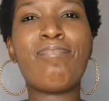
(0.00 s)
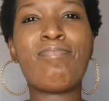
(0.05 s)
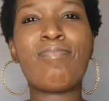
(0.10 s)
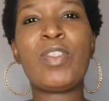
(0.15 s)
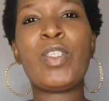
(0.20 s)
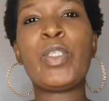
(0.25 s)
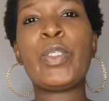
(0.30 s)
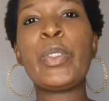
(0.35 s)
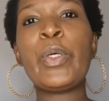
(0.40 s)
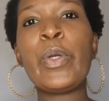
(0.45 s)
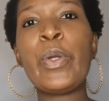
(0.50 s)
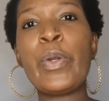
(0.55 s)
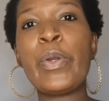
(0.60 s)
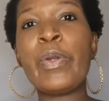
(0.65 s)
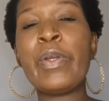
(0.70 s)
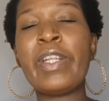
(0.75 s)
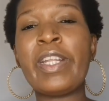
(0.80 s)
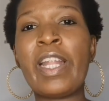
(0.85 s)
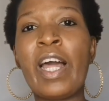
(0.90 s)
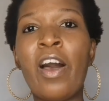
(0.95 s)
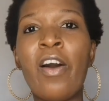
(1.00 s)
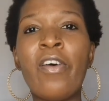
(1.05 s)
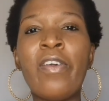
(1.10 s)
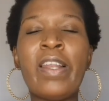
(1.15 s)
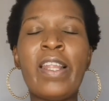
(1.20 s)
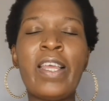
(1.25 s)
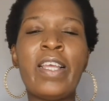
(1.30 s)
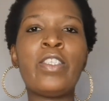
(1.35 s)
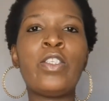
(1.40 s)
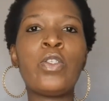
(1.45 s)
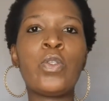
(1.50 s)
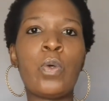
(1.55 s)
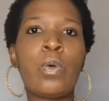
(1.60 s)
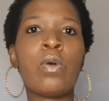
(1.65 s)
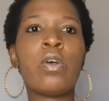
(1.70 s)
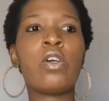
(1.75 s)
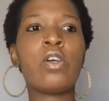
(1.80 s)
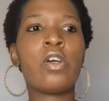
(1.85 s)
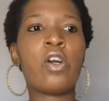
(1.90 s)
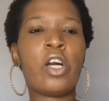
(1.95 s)
So now let's
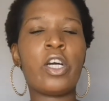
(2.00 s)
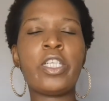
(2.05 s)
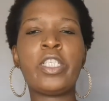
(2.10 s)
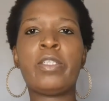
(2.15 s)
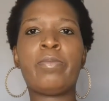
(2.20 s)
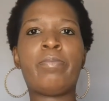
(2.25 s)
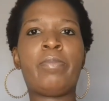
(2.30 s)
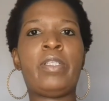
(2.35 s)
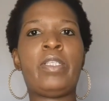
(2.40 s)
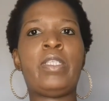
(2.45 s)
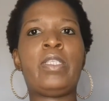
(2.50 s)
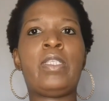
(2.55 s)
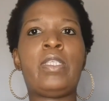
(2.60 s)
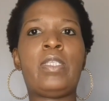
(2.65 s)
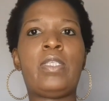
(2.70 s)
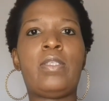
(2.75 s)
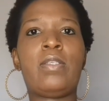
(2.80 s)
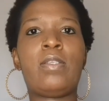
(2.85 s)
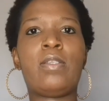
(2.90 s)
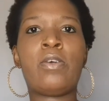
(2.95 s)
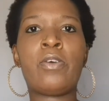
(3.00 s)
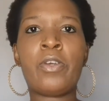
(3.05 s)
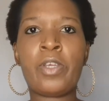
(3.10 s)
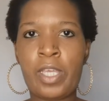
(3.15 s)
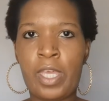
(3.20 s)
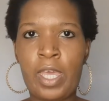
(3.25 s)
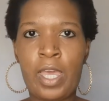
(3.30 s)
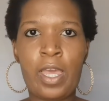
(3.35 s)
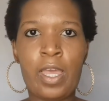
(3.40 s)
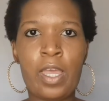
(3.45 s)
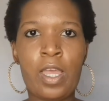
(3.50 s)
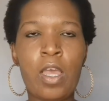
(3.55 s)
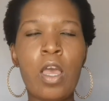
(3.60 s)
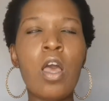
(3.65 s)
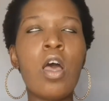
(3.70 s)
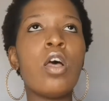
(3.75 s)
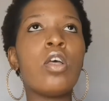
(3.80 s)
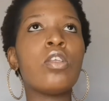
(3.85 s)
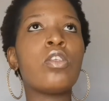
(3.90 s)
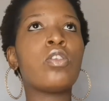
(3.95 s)
talk condiments. Okay.
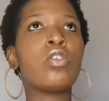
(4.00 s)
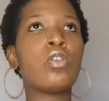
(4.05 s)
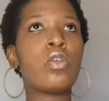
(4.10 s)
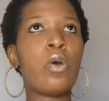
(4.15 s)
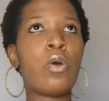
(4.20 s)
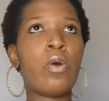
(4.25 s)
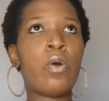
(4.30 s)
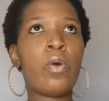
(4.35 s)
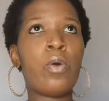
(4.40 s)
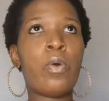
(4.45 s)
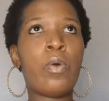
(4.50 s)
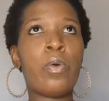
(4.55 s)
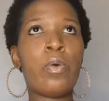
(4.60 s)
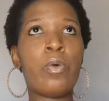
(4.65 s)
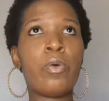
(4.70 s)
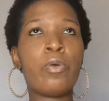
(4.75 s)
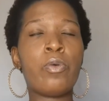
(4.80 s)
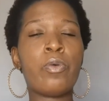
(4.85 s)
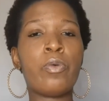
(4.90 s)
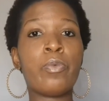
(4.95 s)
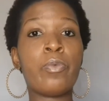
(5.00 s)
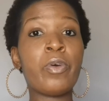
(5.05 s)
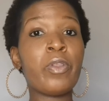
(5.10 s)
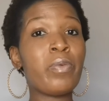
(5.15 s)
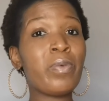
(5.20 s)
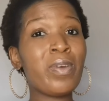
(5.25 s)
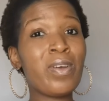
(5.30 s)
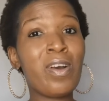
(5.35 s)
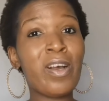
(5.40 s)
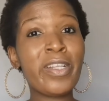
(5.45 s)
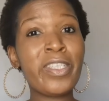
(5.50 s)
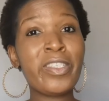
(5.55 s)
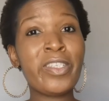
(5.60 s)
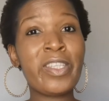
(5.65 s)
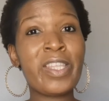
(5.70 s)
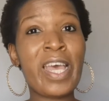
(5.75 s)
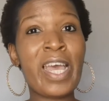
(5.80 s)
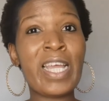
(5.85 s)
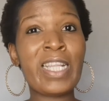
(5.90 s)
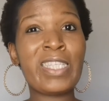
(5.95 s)
So with regards to
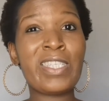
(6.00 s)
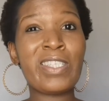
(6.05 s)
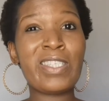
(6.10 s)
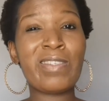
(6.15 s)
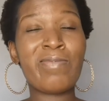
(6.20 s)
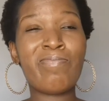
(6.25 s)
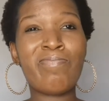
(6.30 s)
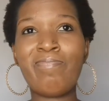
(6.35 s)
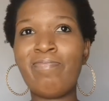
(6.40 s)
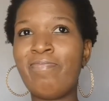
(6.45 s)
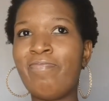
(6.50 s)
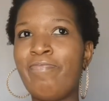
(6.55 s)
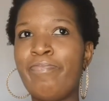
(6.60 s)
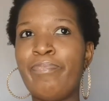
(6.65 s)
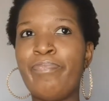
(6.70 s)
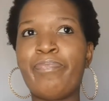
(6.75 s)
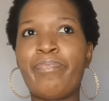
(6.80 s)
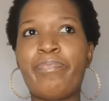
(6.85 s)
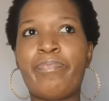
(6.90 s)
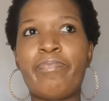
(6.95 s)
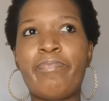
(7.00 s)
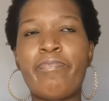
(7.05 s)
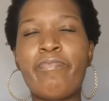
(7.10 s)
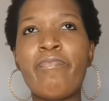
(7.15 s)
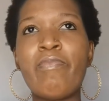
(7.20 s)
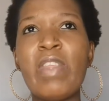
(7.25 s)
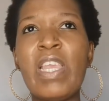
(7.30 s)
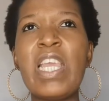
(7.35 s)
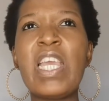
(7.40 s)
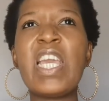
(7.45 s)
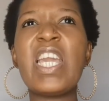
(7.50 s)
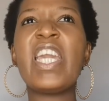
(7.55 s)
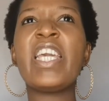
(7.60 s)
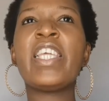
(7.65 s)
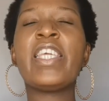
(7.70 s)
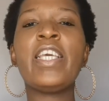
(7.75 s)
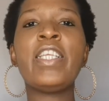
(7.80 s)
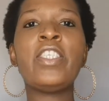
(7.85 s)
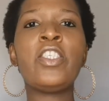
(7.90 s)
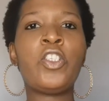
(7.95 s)
that, it
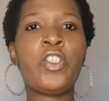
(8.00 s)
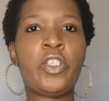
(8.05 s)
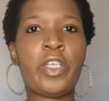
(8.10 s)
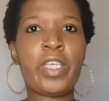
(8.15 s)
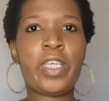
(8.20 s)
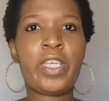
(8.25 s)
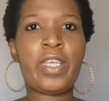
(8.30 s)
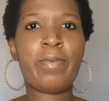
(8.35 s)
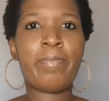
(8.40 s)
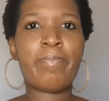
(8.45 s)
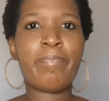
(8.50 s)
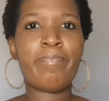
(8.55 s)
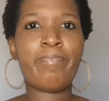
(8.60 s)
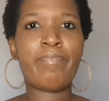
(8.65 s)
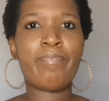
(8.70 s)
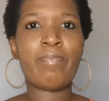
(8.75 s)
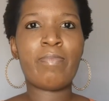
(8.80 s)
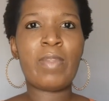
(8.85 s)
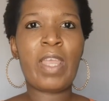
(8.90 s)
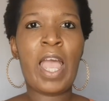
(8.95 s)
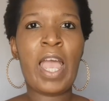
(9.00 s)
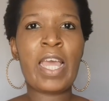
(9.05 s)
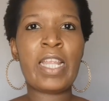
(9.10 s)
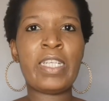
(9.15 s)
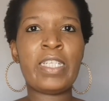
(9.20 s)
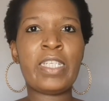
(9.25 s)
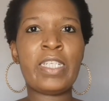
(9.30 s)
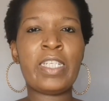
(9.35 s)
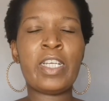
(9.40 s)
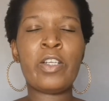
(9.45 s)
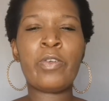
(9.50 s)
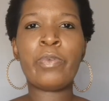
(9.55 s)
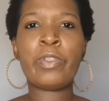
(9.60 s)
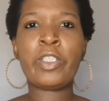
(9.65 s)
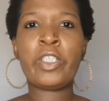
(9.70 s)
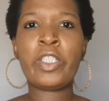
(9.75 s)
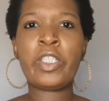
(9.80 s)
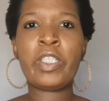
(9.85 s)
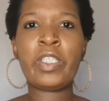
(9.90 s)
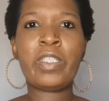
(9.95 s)
gets tricky and it will
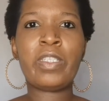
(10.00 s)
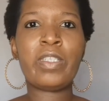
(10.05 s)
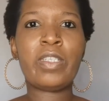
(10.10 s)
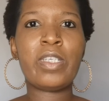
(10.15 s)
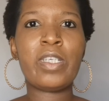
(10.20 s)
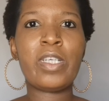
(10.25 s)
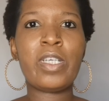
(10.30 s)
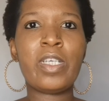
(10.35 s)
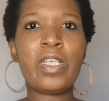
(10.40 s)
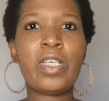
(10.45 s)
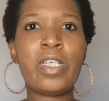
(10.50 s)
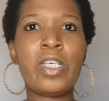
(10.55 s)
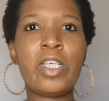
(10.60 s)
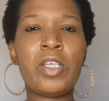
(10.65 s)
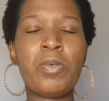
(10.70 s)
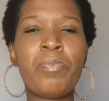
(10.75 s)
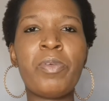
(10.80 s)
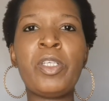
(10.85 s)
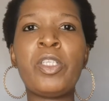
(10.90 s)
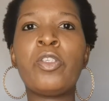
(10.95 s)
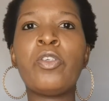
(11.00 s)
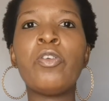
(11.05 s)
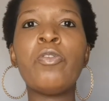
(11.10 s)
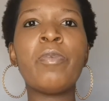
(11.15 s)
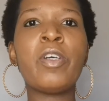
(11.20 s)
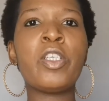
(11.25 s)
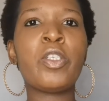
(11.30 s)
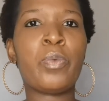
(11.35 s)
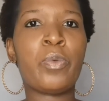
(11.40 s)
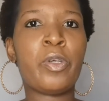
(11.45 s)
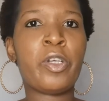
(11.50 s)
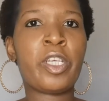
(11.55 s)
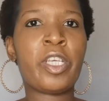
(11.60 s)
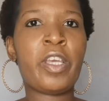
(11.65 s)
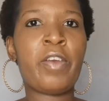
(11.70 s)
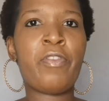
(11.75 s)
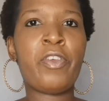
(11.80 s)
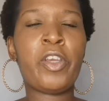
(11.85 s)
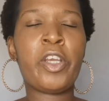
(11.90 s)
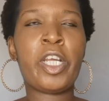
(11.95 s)
just be too much work
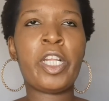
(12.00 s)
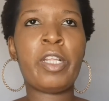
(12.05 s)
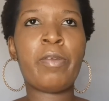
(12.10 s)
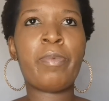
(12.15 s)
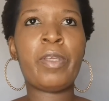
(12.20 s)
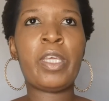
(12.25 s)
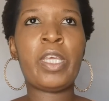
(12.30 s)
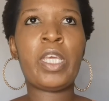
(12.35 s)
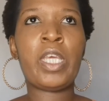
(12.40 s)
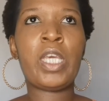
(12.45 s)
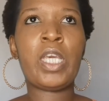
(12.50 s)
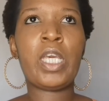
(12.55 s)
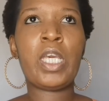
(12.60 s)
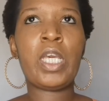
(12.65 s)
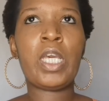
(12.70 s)
if you're going to be